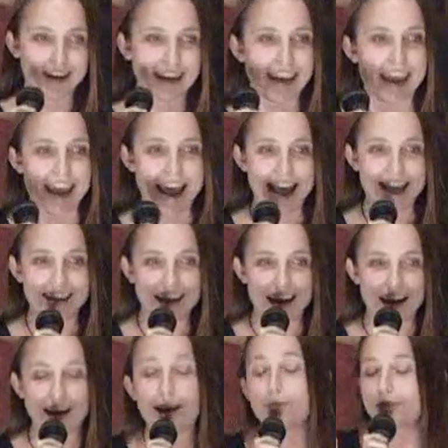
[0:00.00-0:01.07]
to work, and
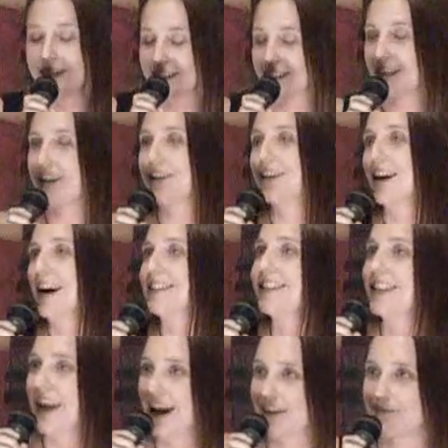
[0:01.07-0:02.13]
a couple days later I
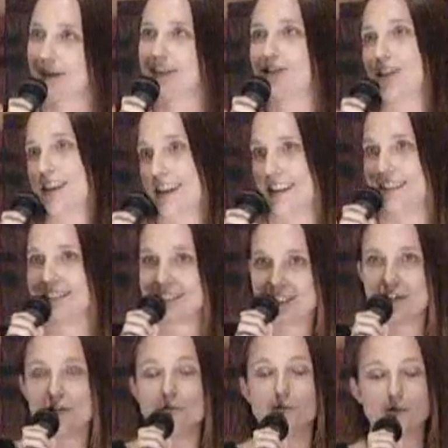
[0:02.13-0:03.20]
did have my chicken
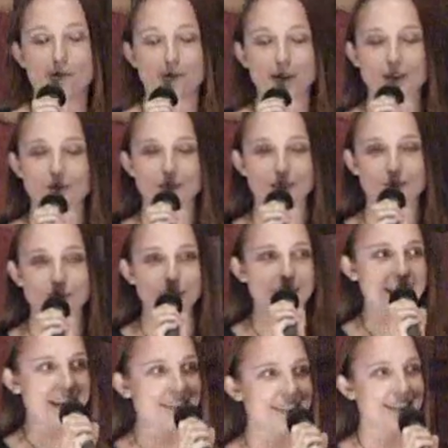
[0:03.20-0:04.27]
coop, which was
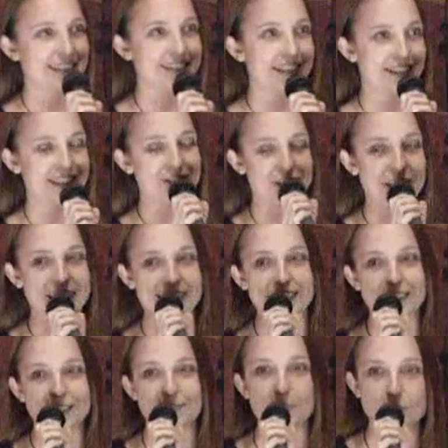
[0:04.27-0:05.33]
brilliant because the
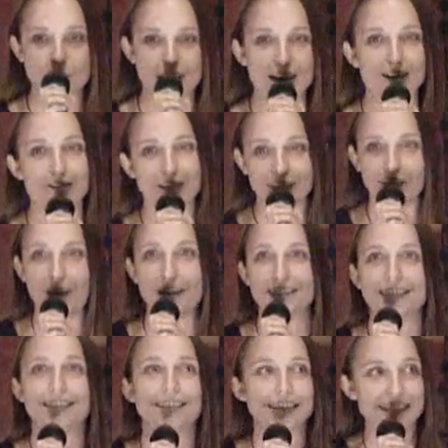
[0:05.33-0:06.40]
chickens could move out of the
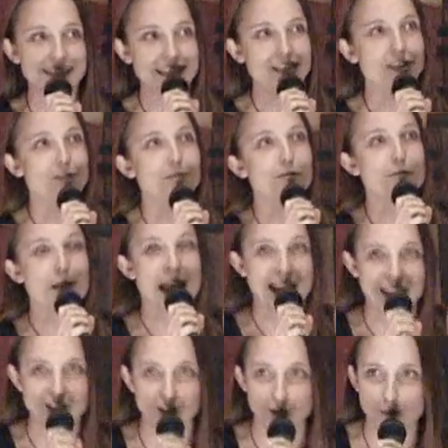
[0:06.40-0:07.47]
closet. Lindsay could move
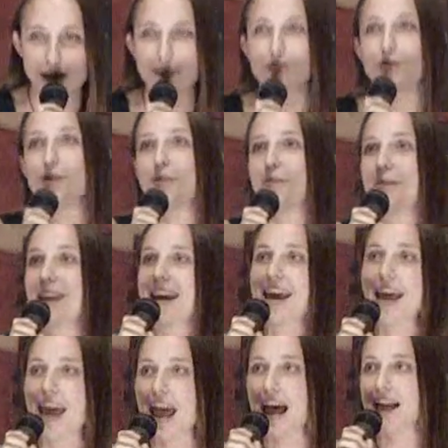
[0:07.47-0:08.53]
back into her bedroom,
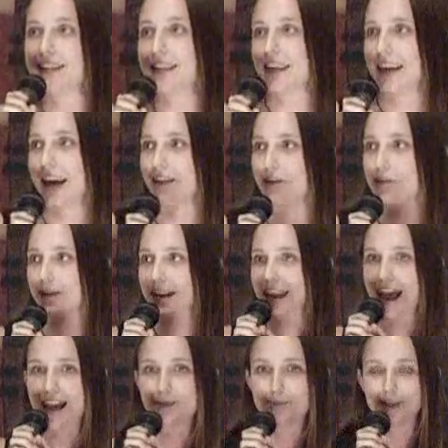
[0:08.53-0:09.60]
and
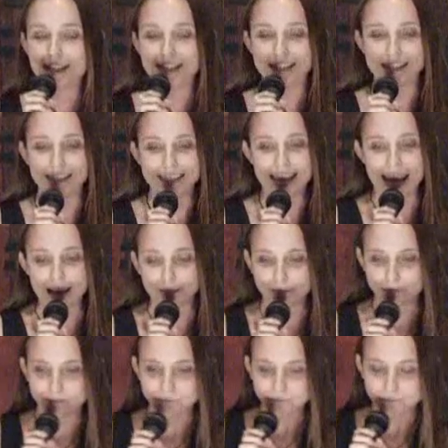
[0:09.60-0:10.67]
everybody had a place to
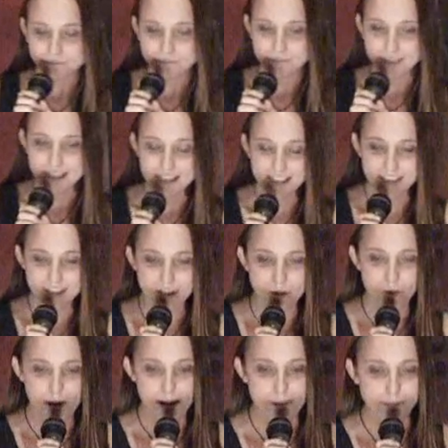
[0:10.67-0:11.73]
stay. So
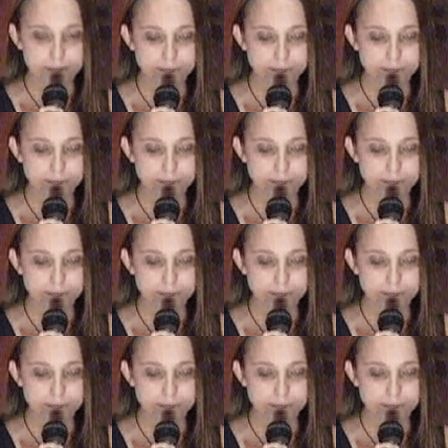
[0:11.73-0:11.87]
